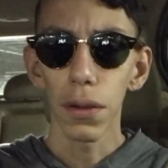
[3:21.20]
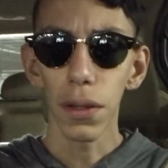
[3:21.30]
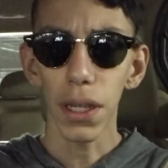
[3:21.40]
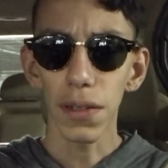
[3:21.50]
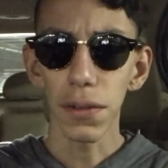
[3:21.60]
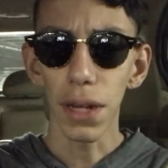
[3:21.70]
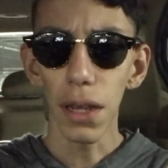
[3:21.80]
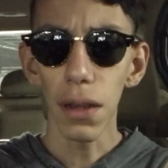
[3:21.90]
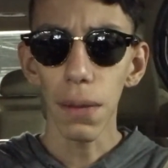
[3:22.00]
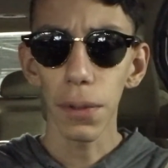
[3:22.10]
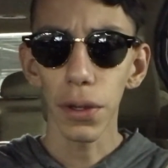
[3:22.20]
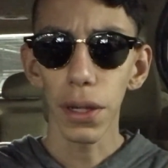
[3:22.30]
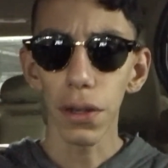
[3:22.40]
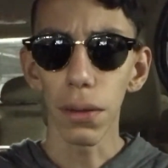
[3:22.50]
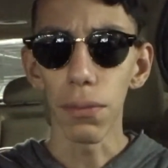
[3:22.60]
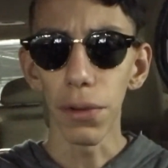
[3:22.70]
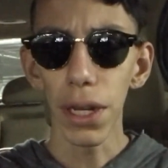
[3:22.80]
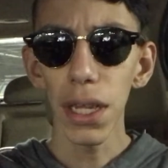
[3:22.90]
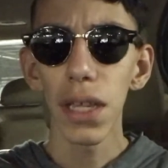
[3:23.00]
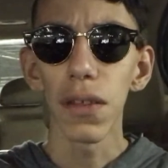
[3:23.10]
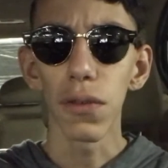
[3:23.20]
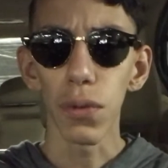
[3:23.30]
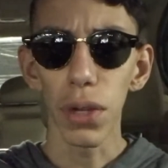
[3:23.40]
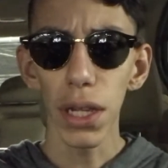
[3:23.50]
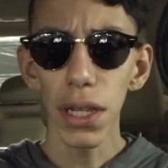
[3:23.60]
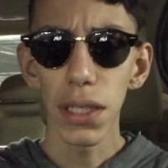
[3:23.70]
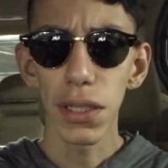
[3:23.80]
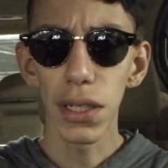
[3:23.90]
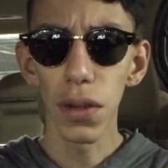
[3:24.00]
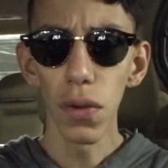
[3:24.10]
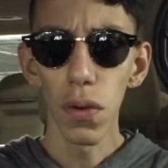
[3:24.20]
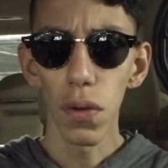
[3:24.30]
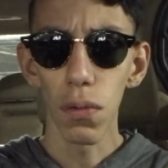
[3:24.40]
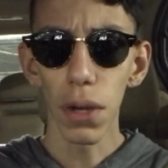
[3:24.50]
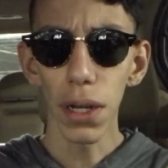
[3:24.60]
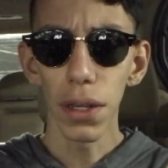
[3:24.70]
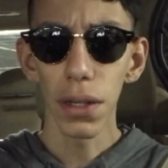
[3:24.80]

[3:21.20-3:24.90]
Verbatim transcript: Okay, so now I'm going home. Ready? Three, two, one,